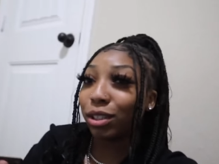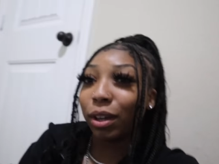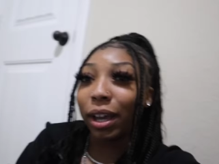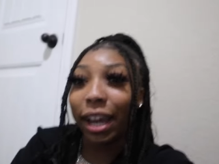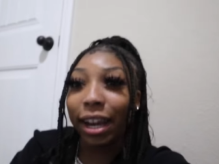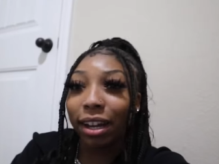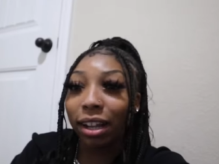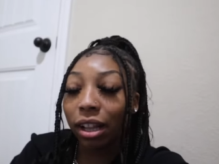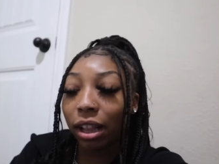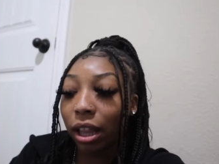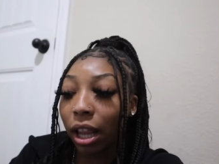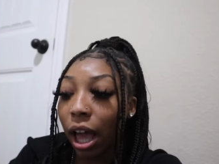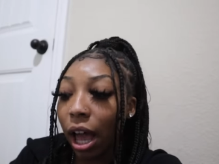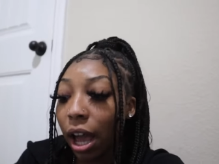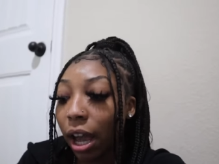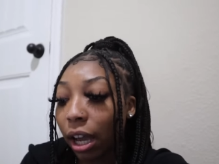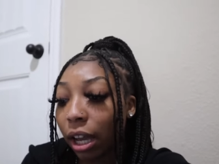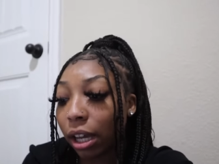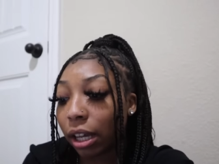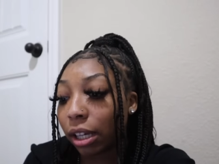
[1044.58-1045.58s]
so 8
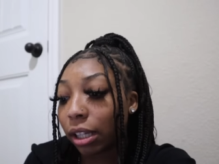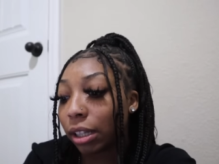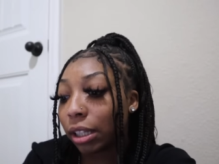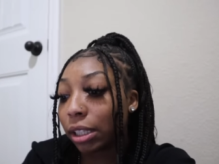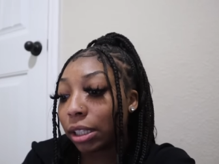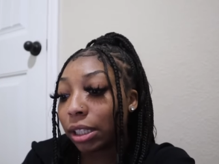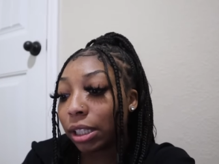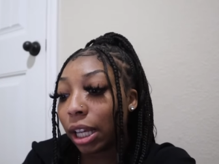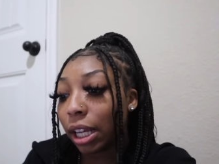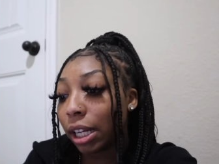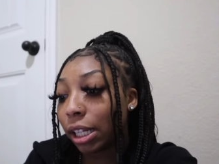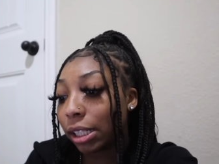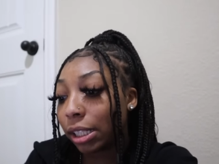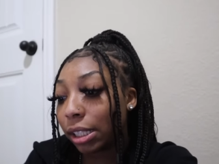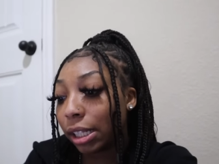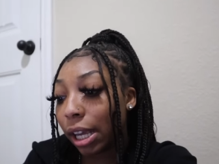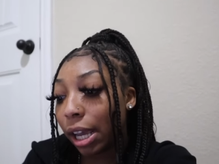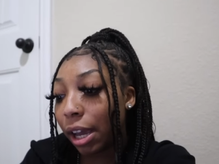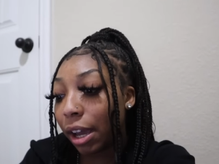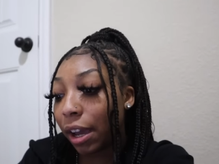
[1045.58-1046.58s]
o'clock, the sun
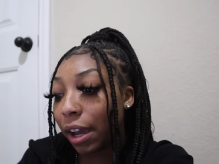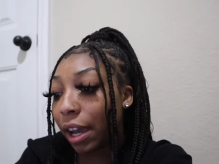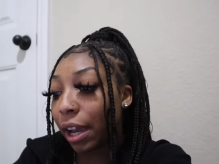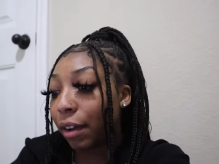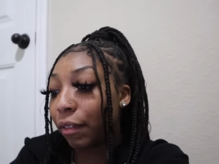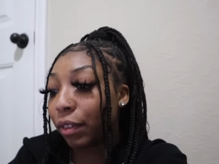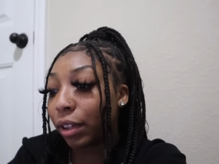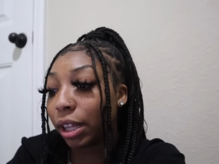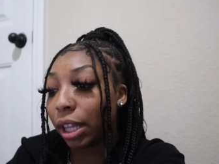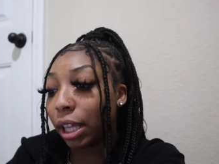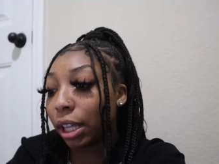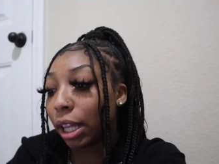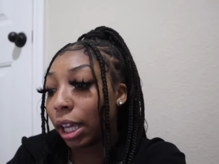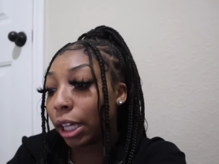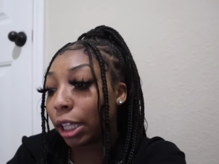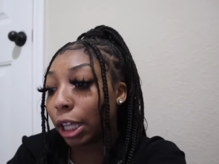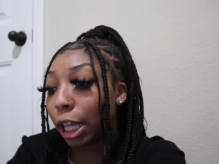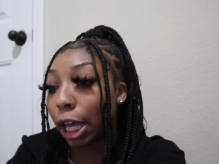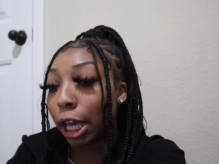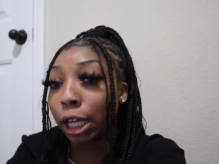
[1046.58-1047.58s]
is down, everything
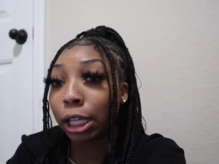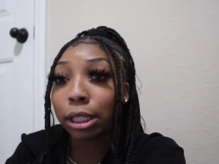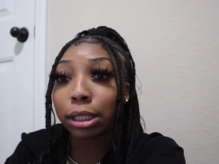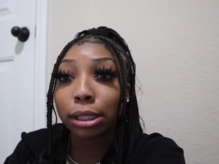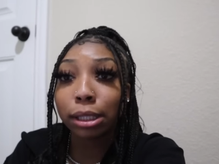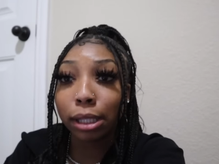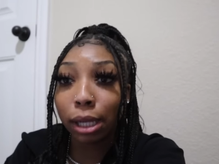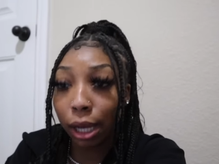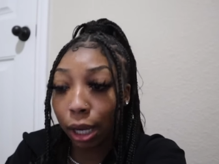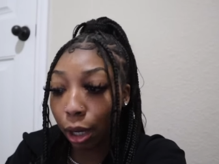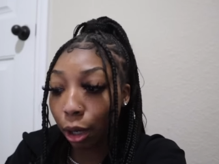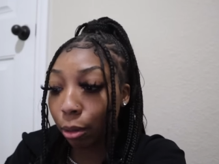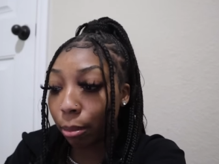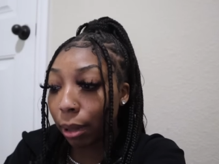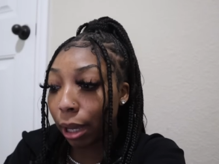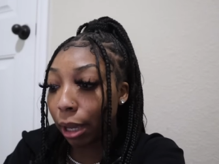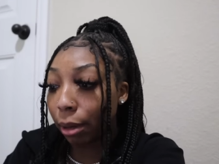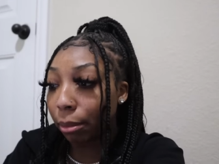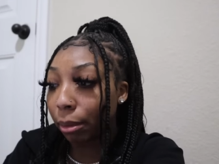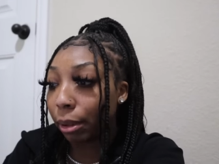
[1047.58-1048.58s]
like that is down,
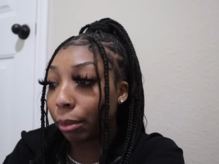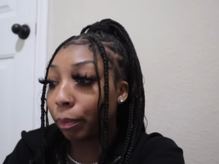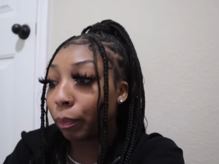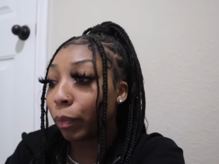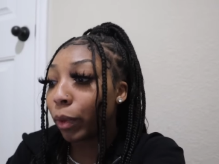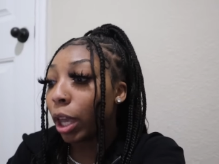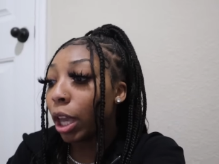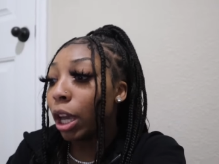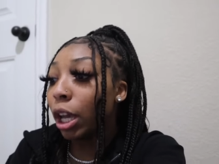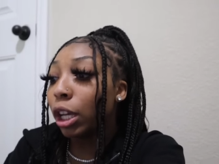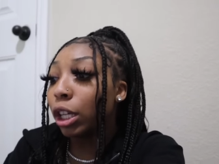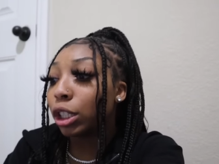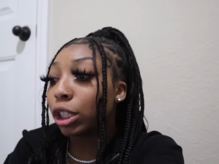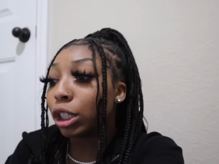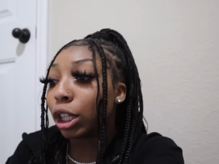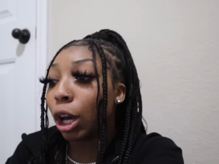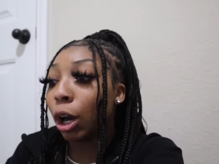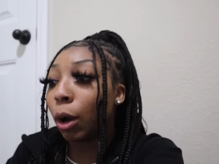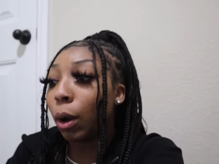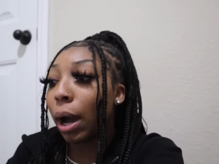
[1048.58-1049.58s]
baby.
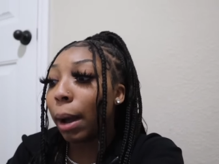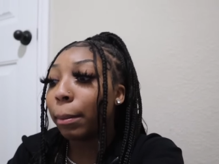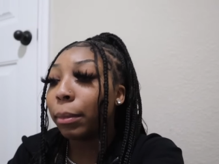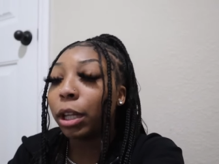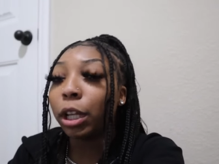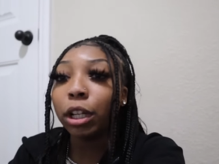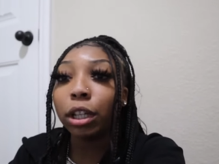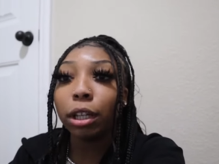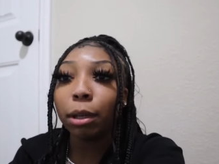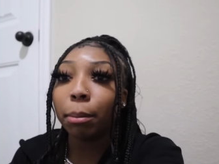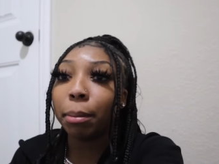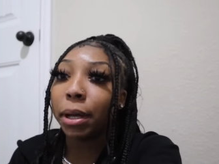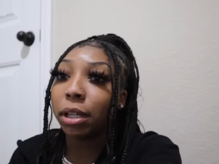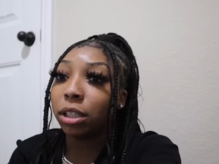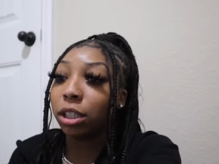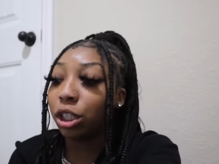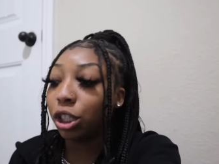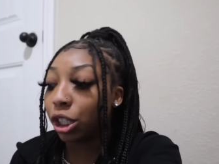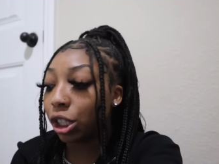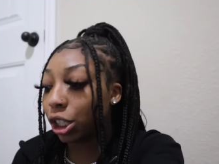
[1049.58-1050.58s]
So I'm literally
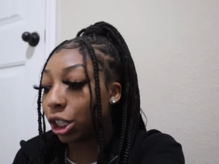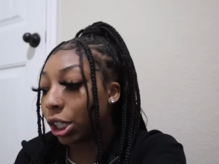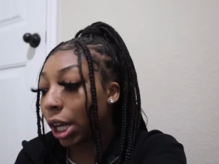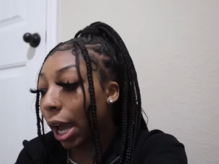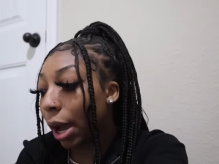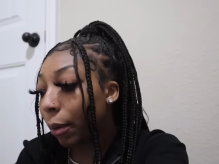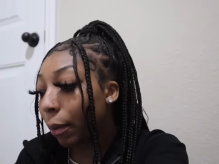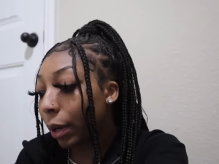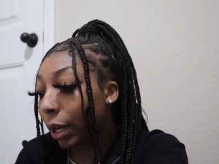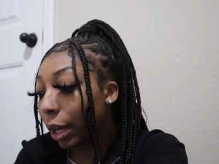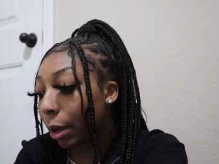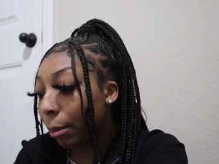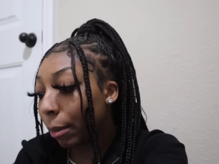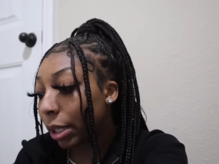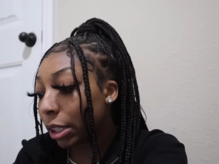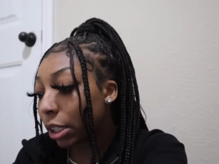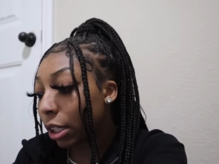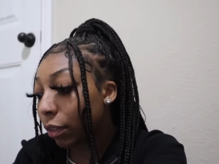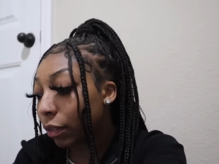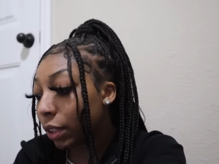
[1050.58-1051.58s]
about to just shower, get
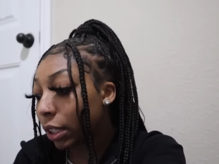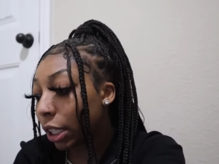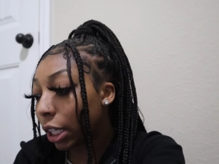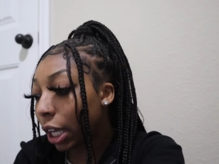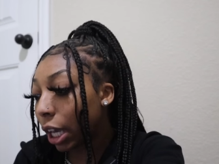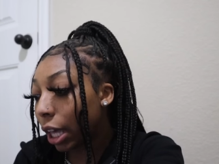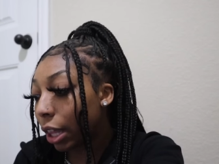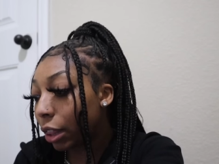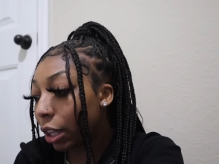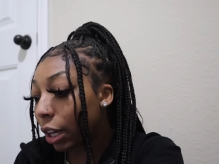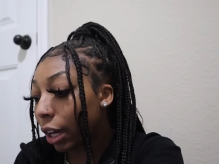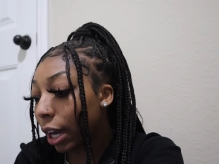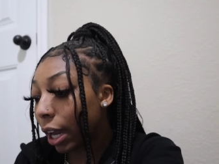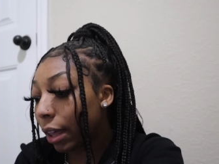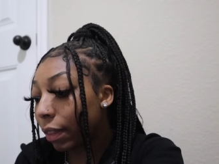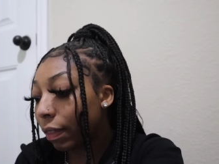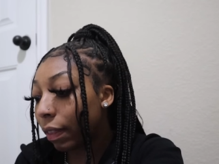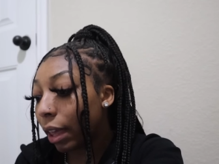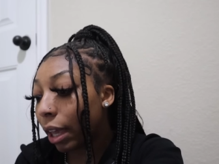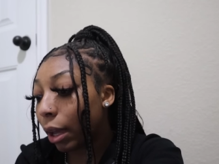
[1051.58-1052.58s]
myself together,
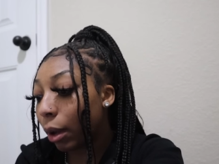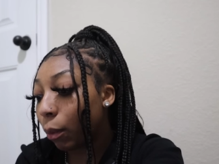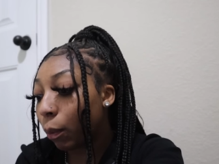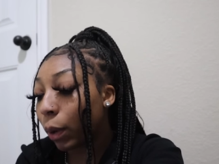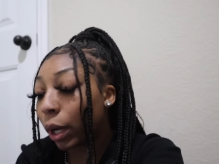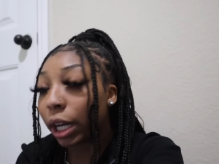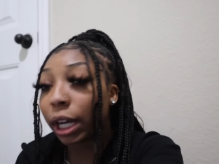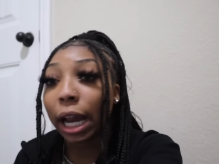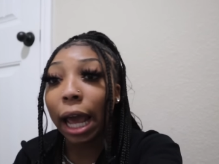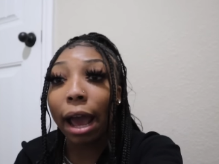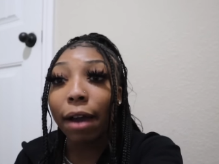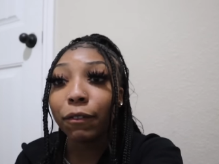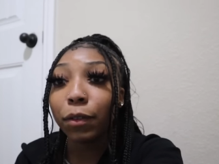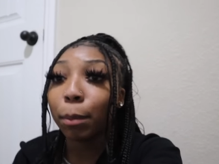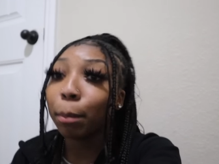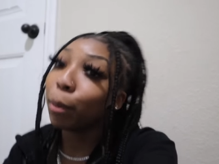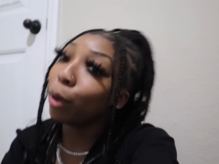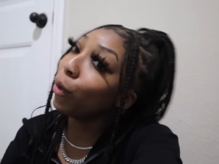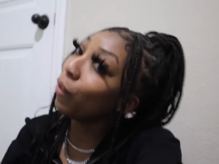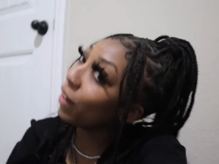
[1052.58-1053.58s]
and then we're going to have
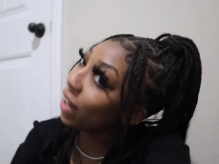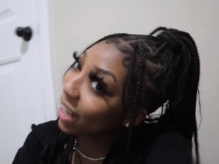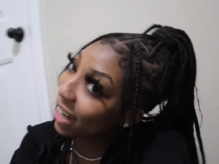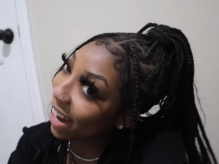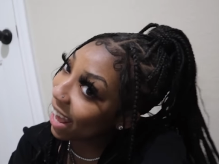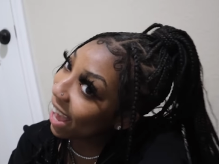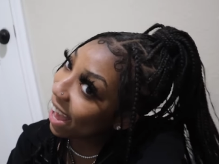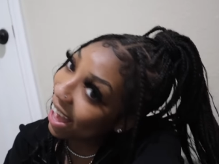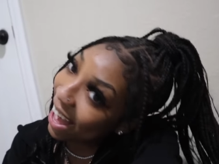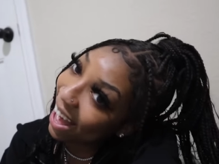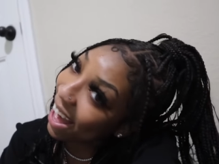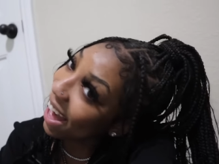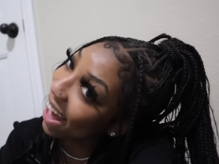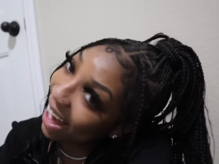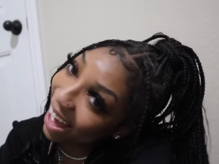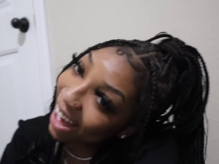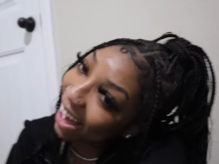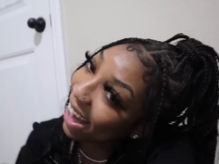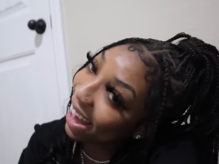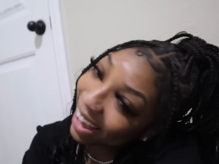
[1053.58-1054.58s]
a movie
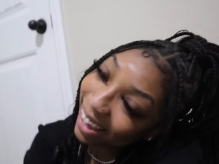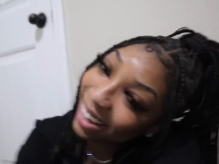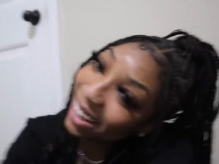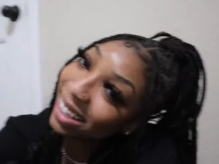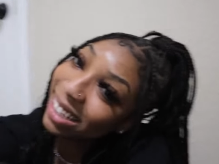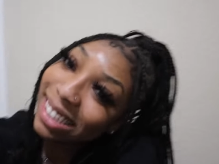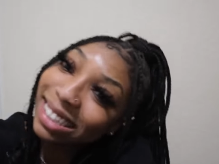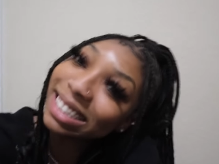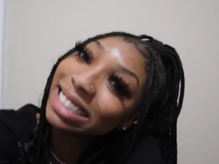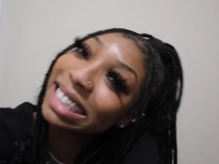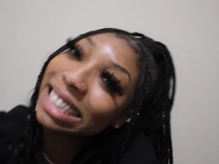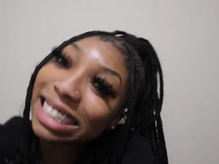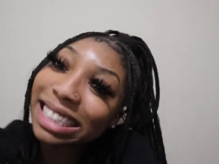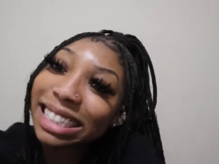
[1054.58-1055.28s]
night.